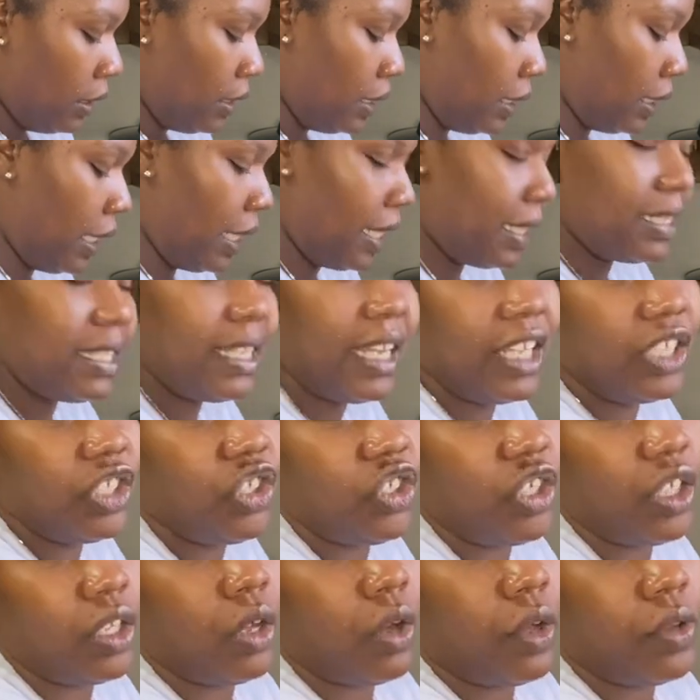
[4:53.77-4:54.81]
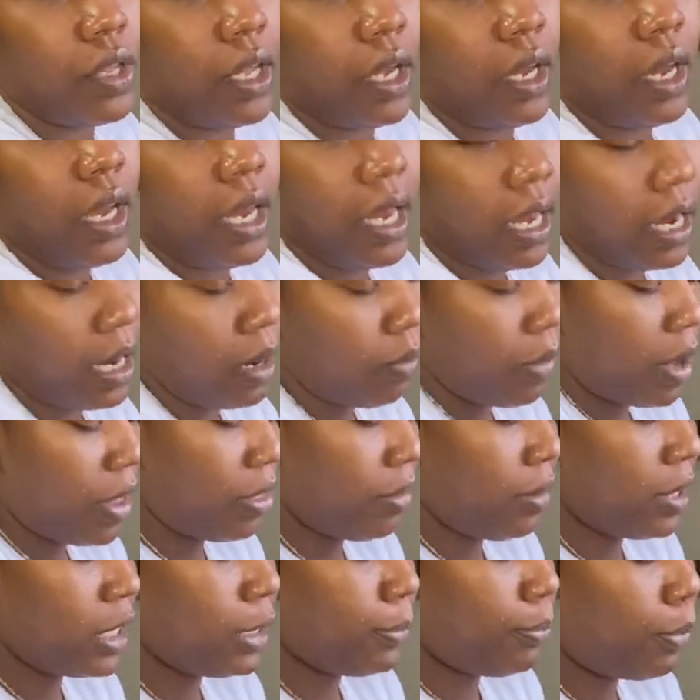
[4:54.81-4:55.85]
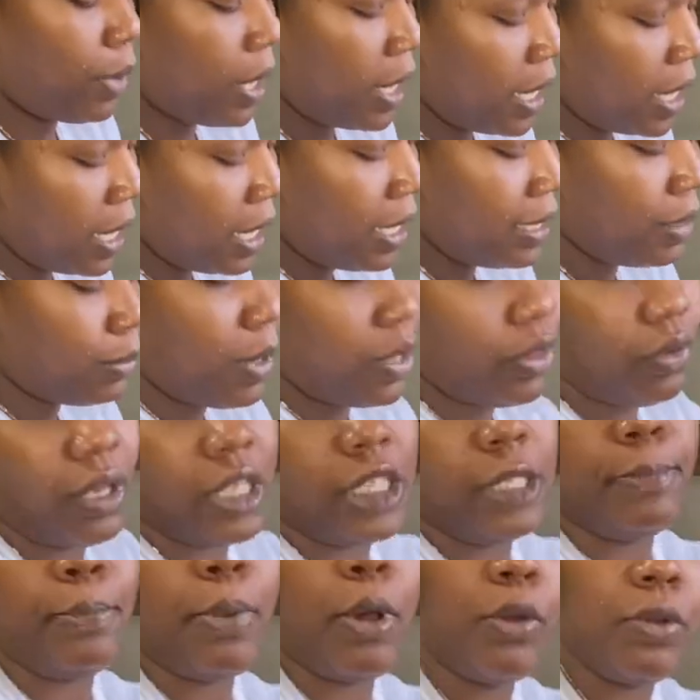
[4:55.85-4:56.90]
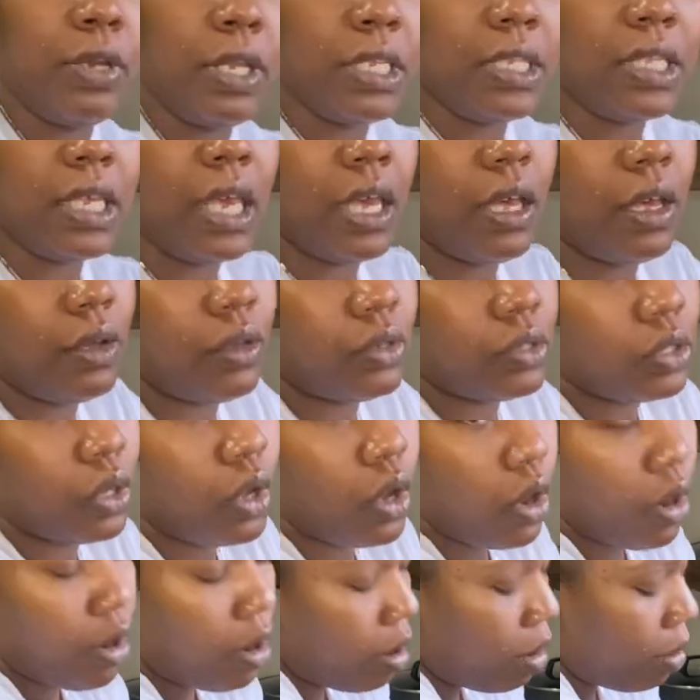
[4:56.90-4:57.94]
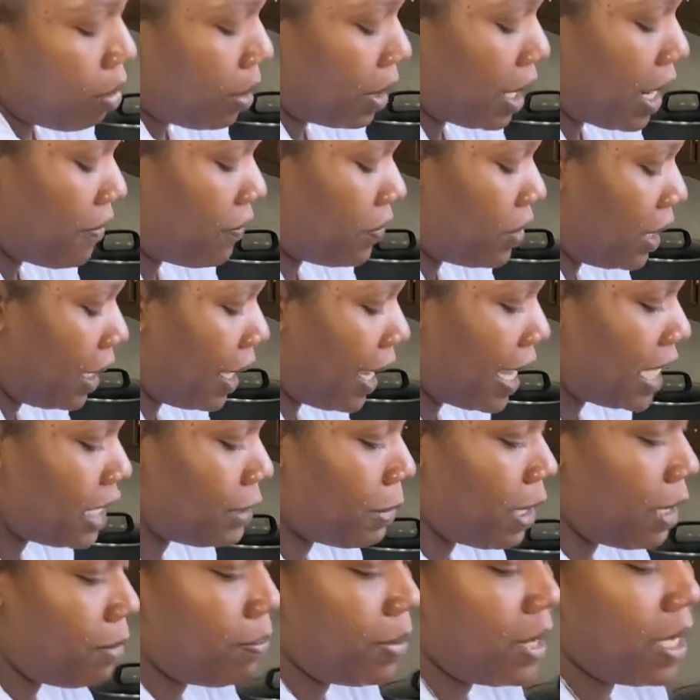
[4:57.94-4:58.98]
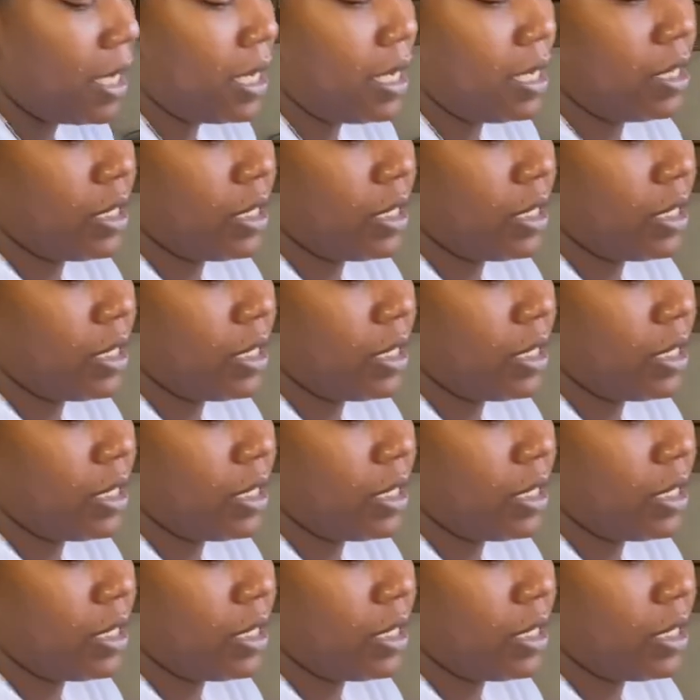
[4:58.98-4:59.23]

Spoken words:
to get tension on their hair, whether it's braids, whether it's ponytails, or whatever the case may be.